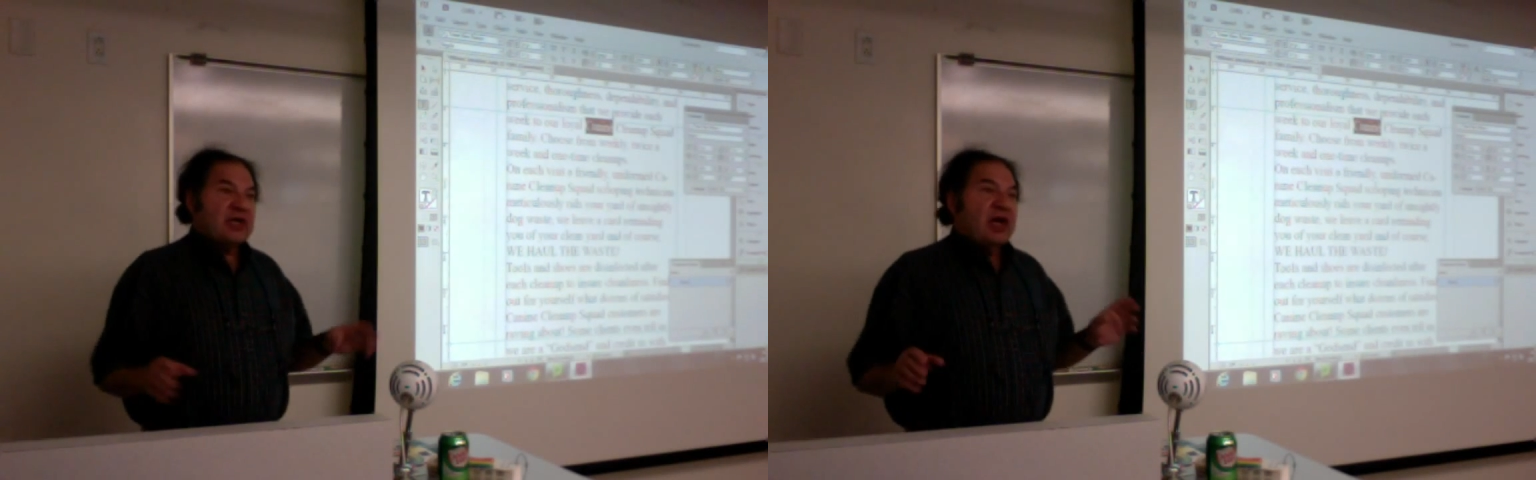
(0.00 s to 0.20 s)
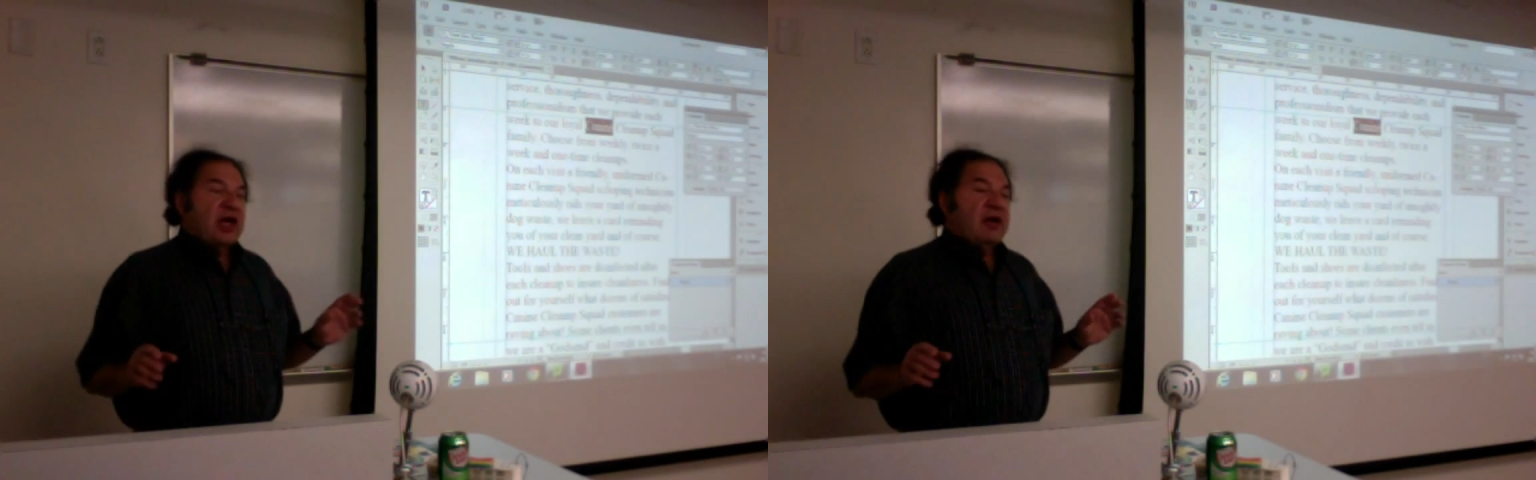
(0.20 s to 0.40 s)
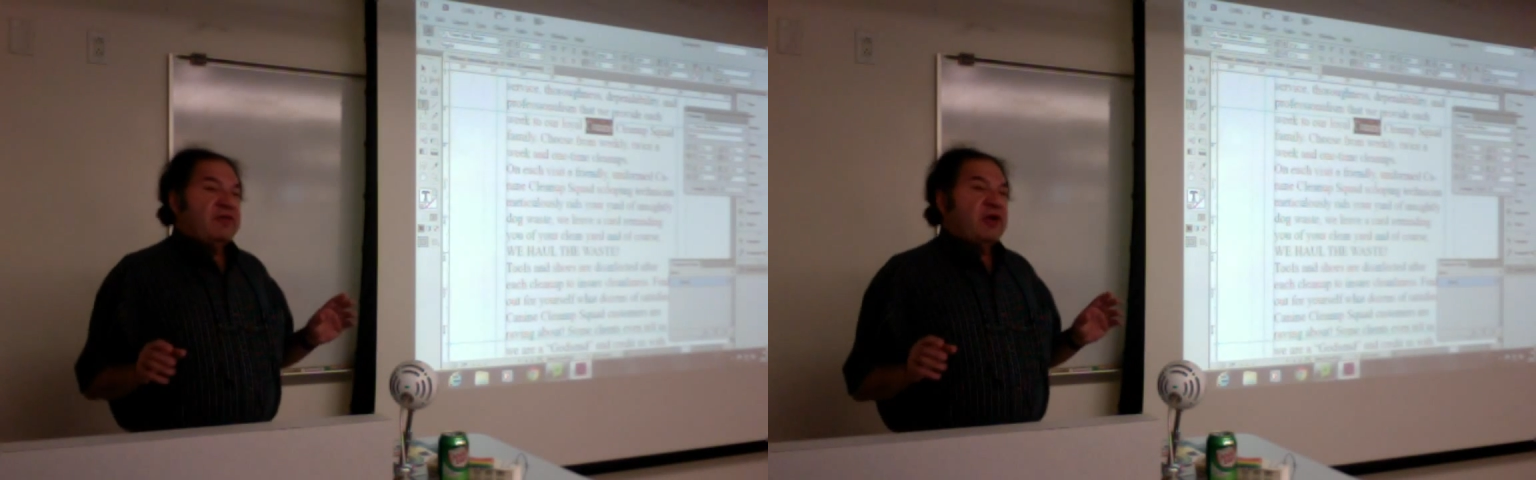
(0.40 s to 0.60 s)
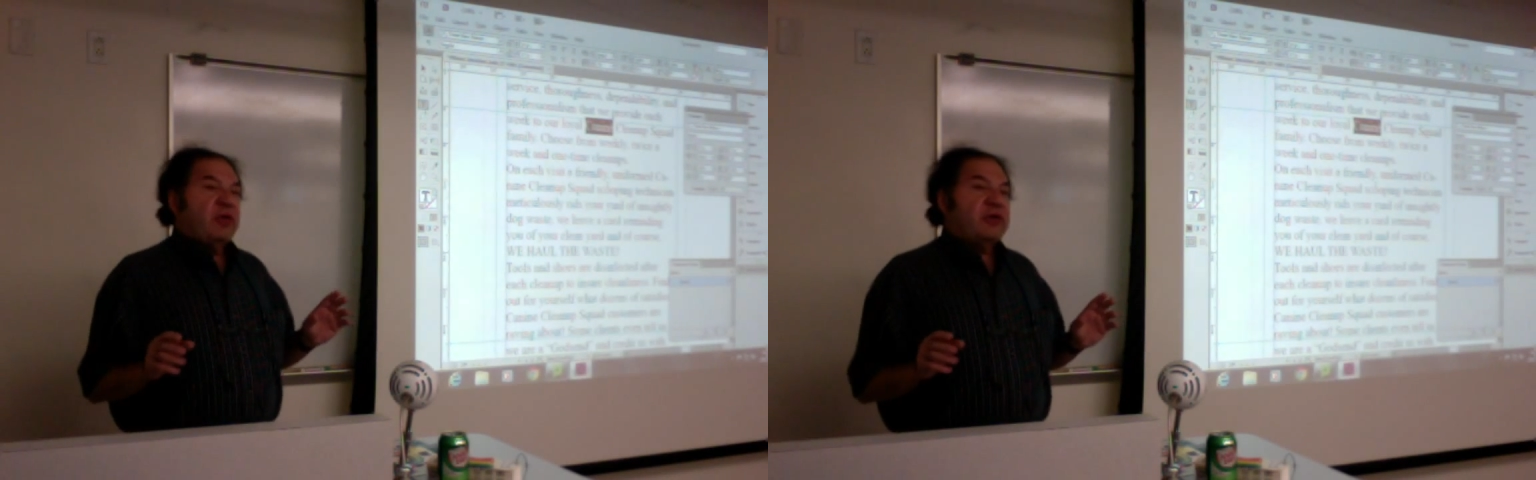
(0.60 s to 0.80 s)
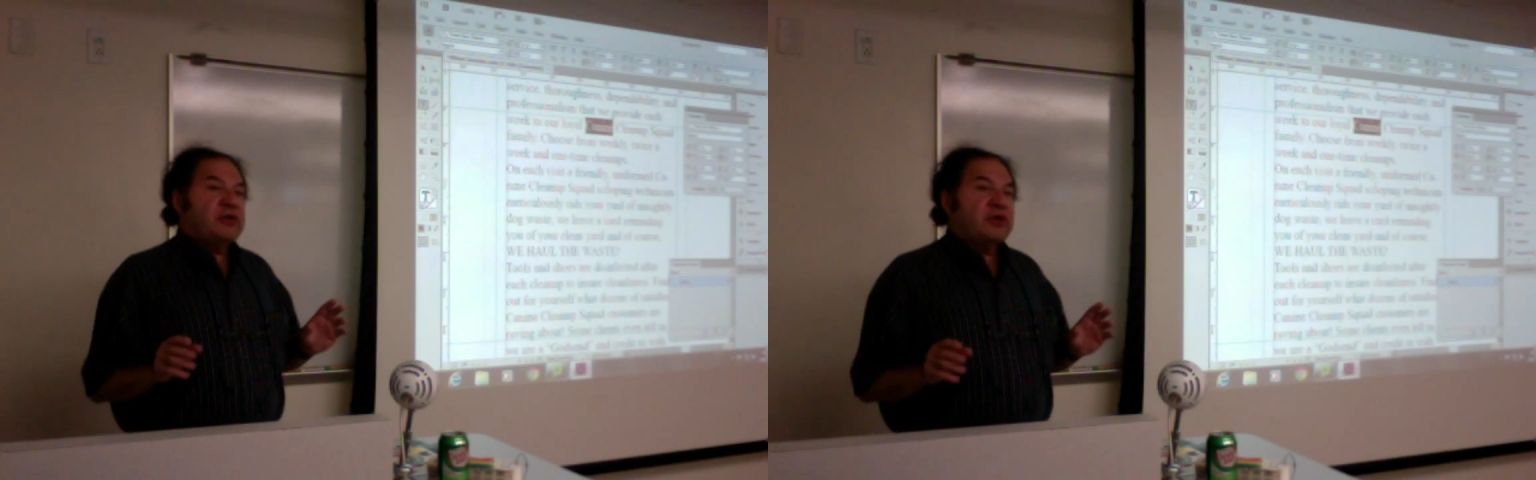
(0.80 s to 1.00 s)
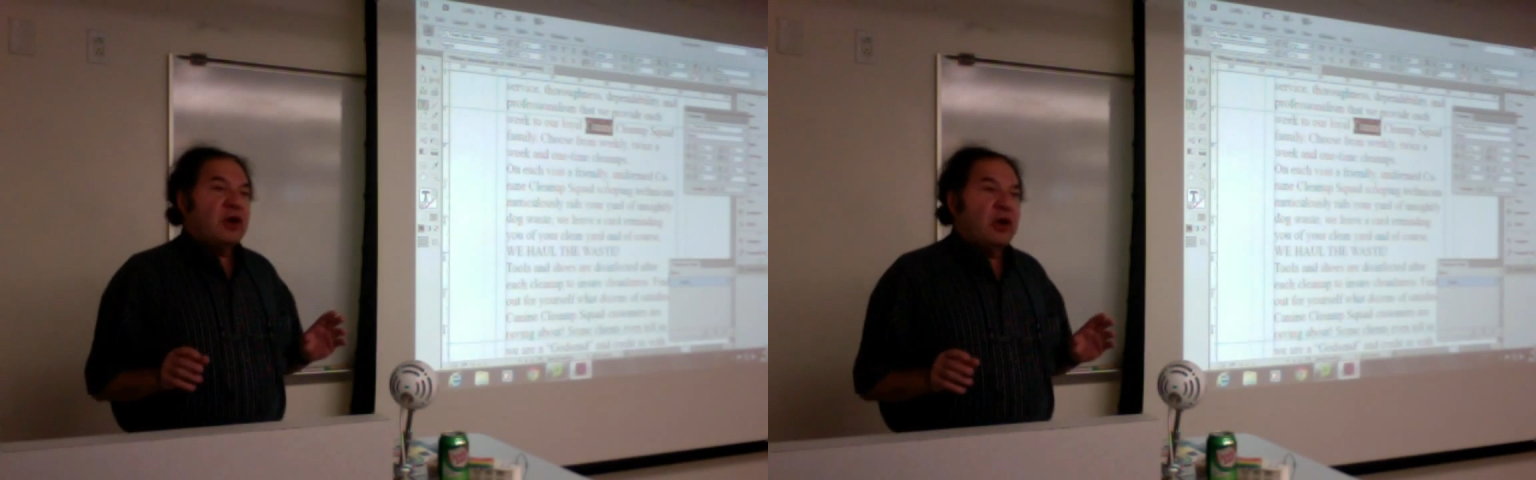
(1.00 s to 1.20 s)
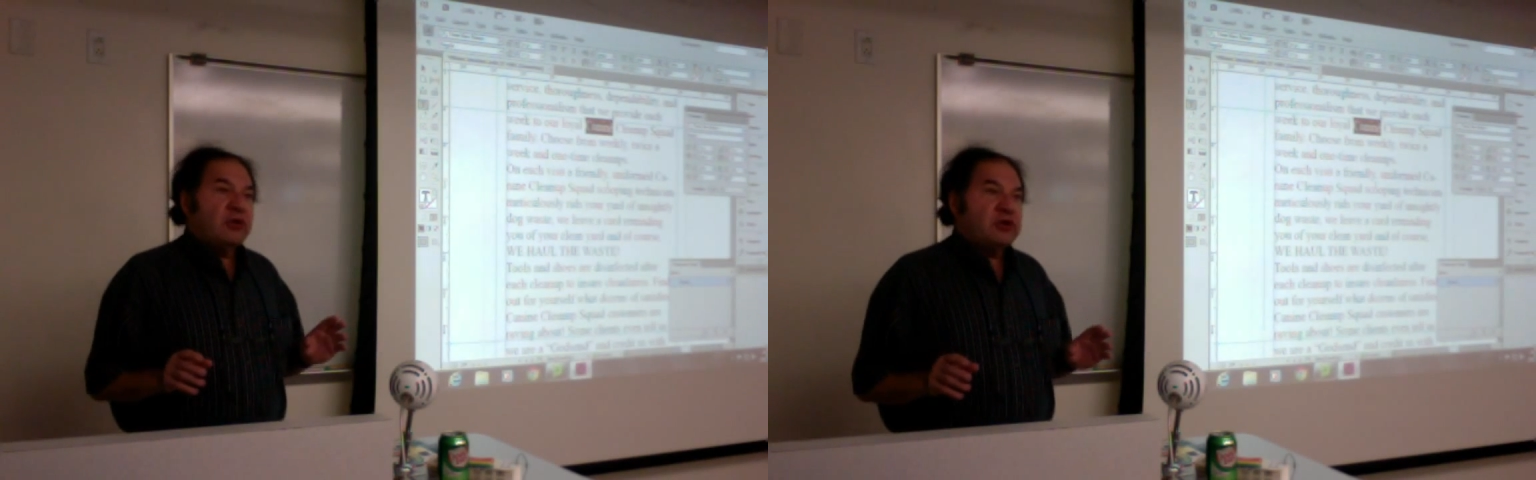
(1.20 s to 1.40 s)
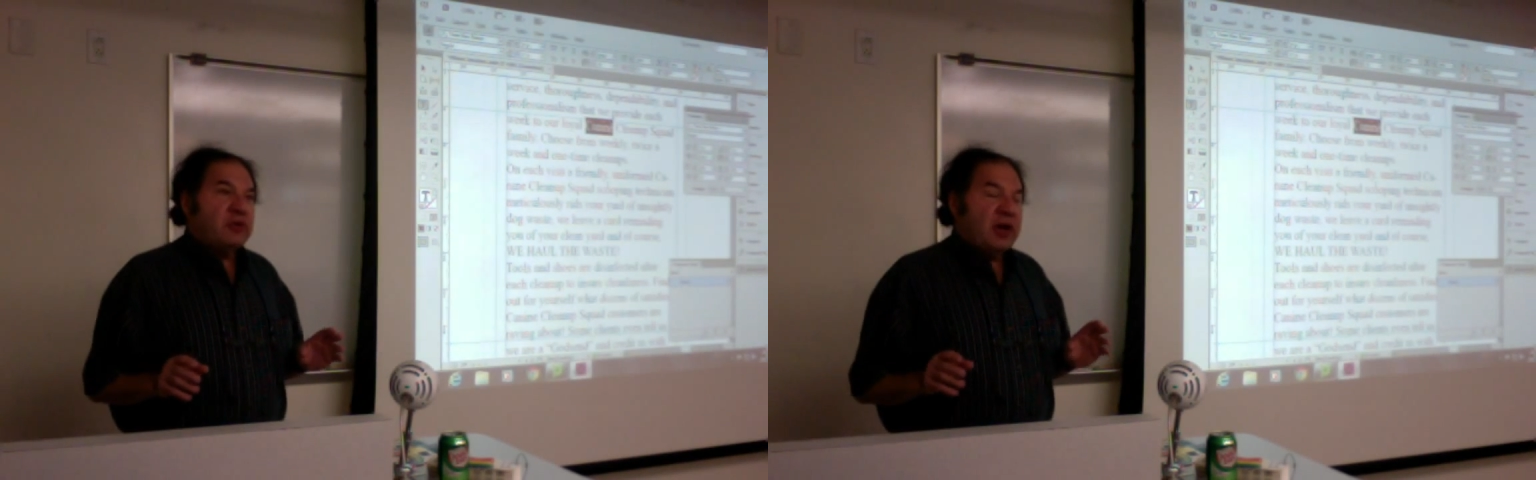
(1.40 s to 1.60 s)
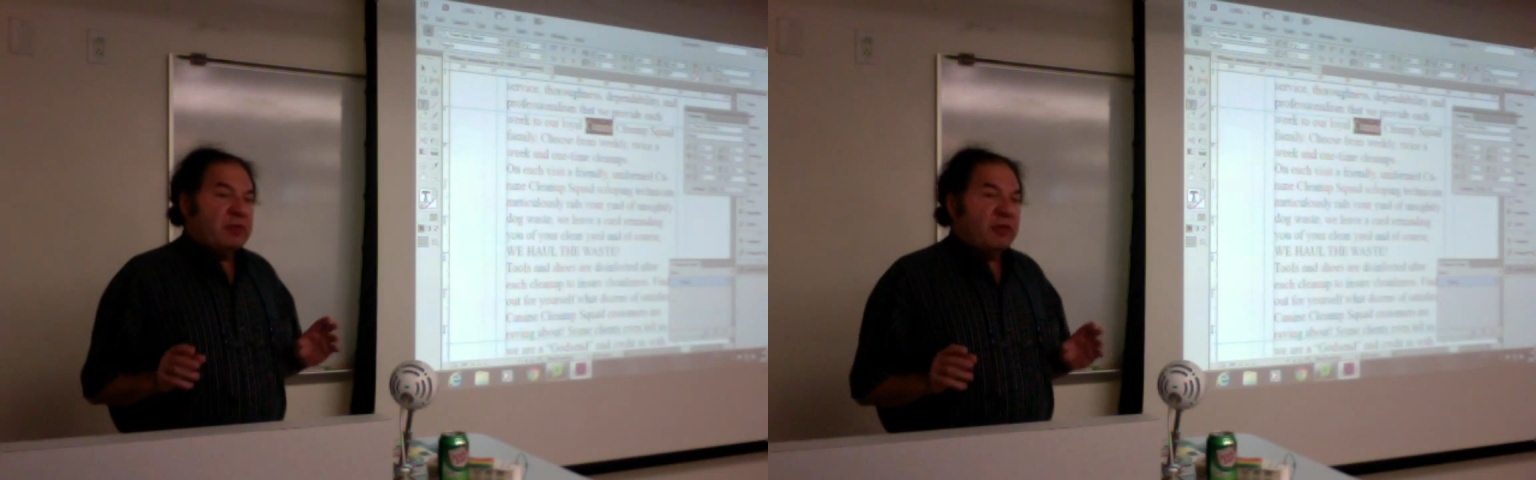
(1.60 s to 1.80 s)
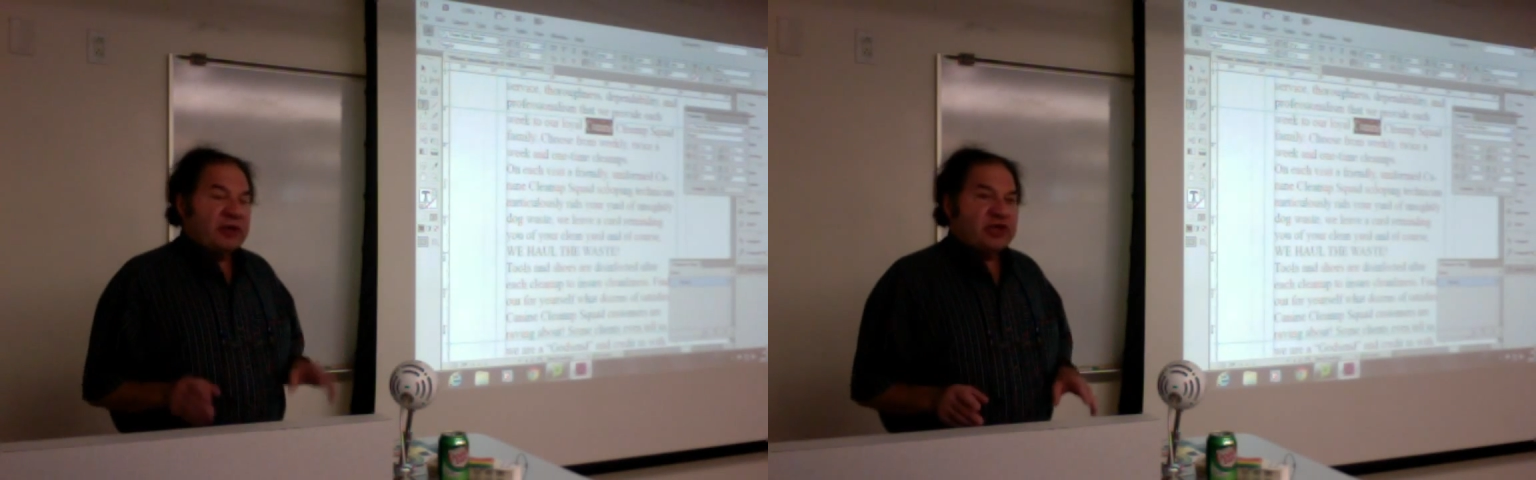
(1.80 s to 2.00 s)
If you were to go to a
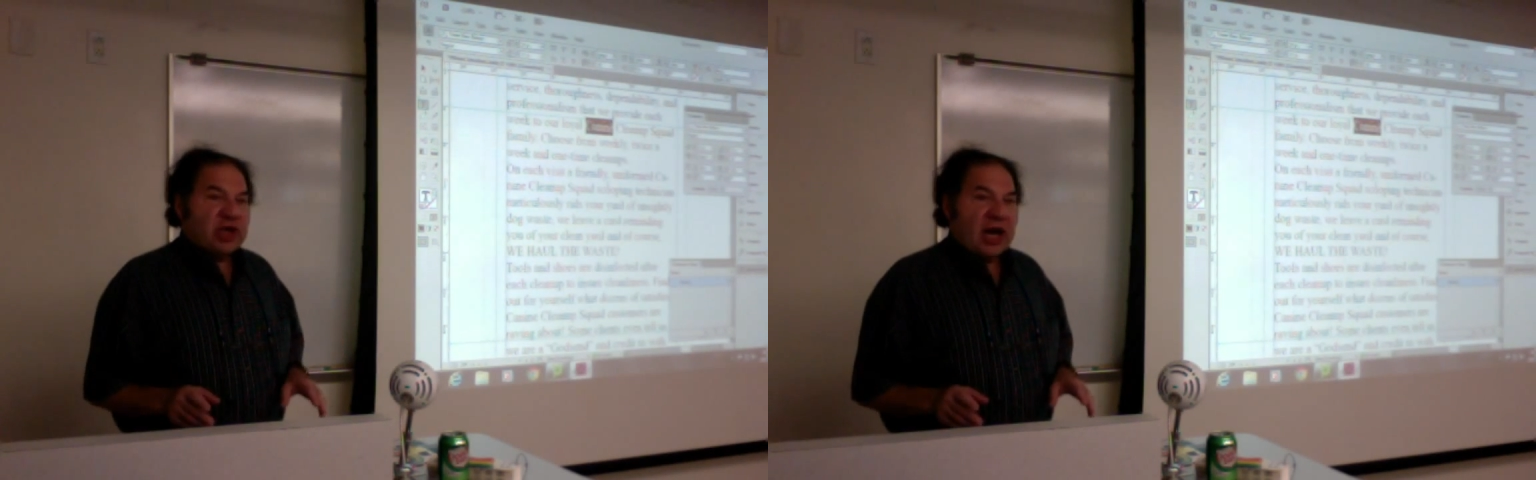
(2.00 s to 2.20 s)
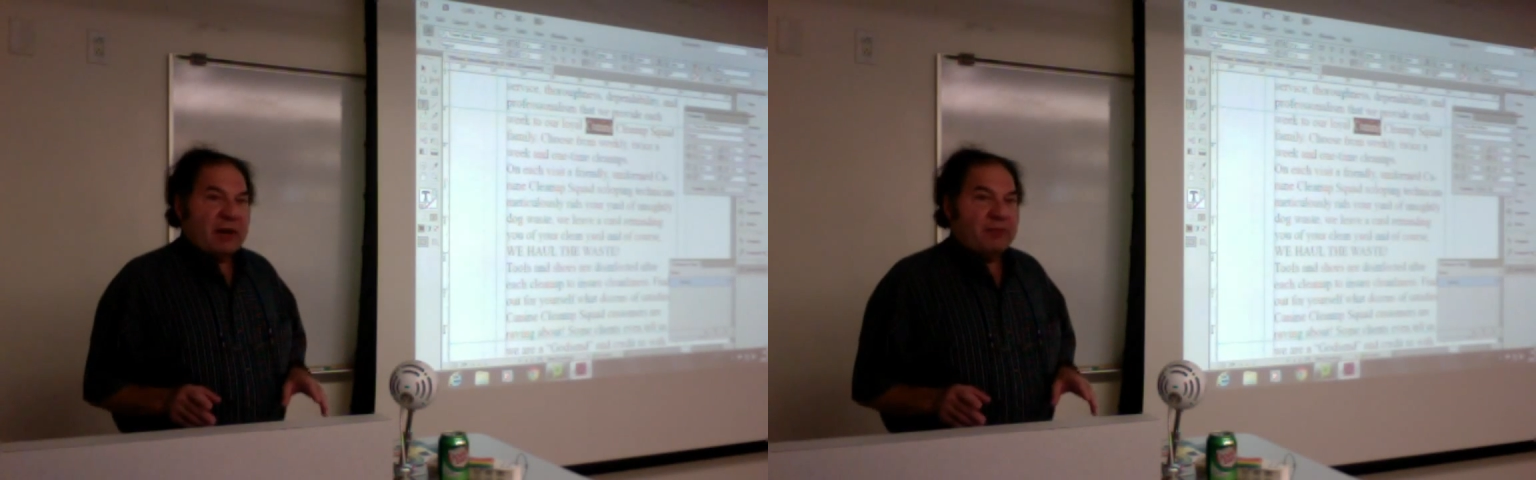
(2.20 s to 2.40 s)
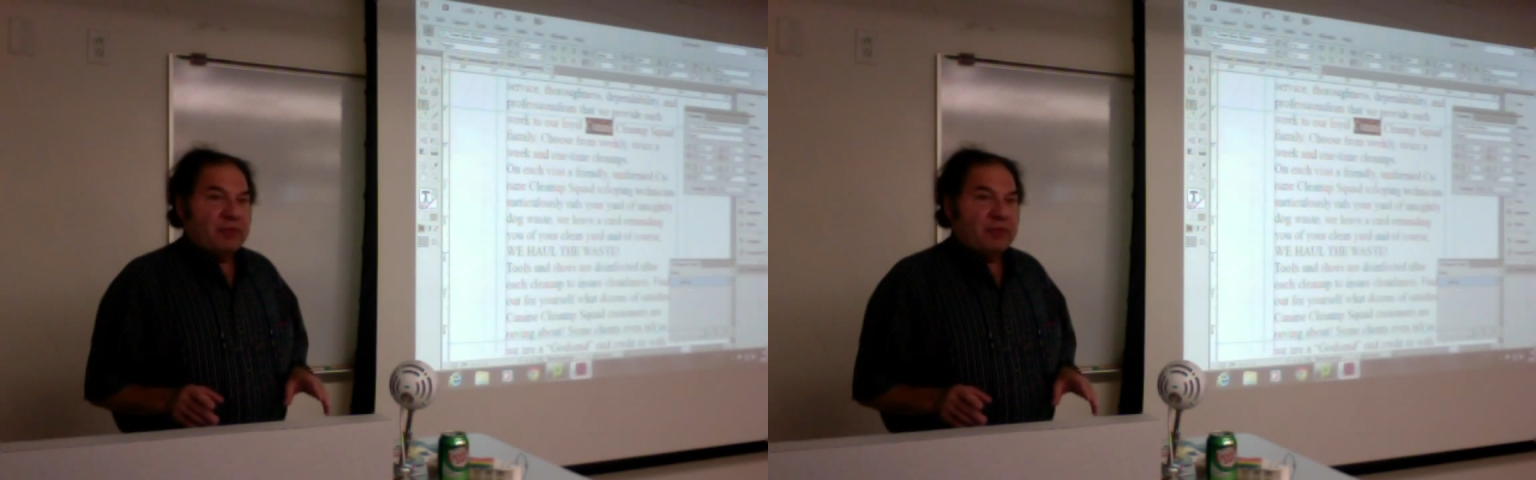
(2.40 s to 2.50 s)
print shop